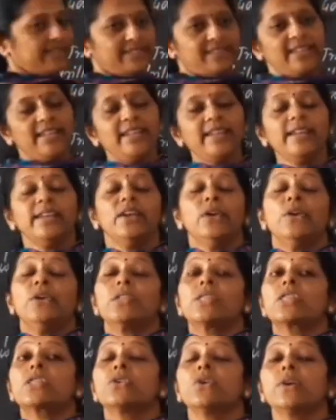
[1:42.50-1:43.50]
is the
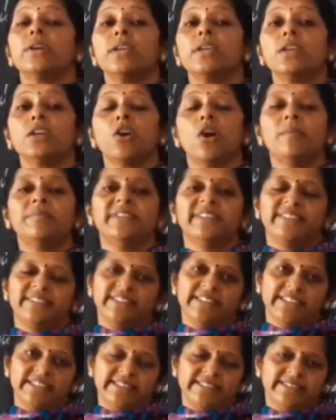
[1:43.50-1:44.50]
sowing of the
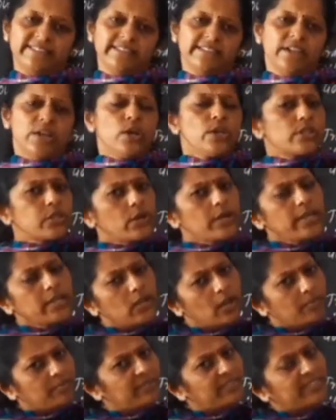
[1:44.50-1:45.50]
seeds. Sowing
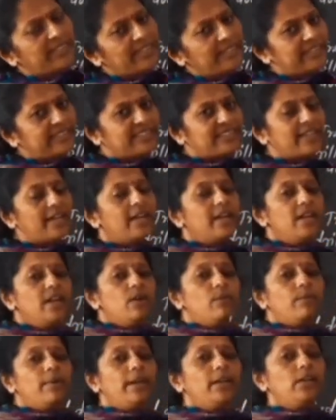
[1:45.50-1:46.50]
of the seeds,
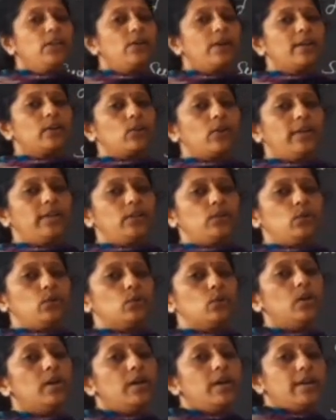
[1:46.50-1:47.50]
when you are going to
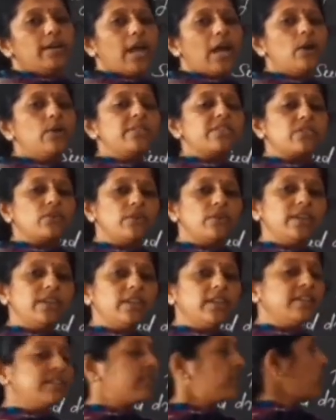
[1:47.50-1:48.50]
do, now sowing
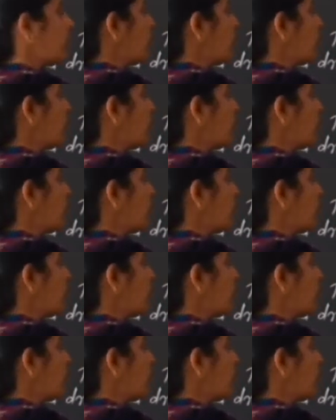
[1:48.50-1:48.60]
is